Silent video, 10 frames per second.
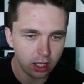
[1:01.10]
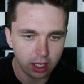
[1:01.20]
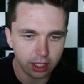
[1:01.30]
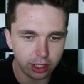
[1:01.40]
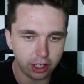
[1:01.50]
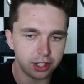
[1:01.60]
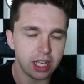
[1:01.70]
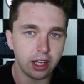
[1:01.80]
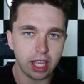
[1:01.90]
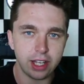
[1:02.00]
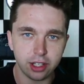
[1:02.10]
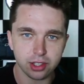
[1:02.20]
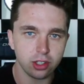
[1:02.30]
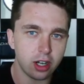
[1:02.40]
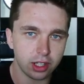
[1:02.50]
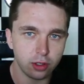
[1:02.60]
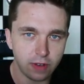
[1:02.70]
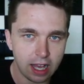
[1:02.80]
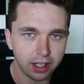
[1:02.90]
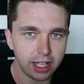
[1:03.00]
you're delegating your Solana to a
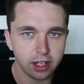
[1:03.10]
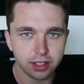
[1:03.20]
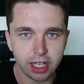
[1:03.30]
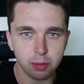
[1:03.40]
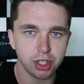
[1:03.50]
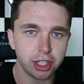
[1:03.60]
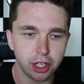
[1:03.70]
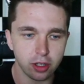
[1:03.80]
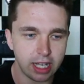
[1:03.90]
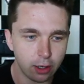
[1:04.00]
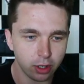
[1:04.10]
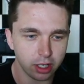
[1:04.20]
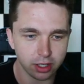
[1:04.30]
validator to help secure the network.